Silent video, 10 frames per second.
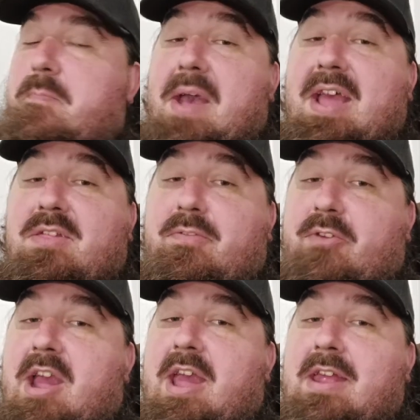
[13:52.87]
best
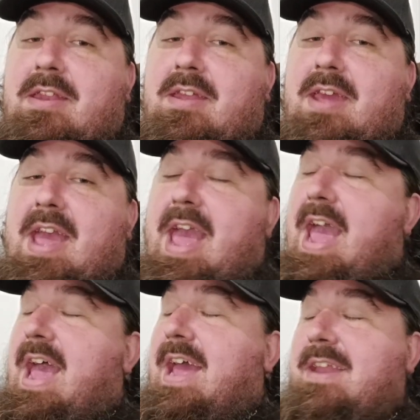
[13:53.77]
friend.
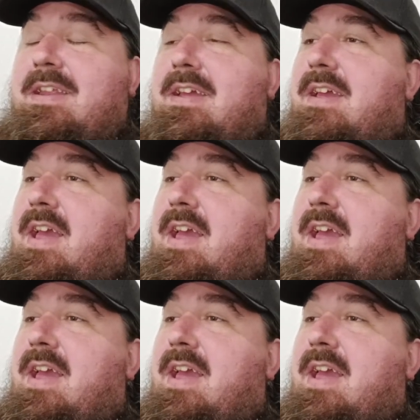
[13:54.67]
And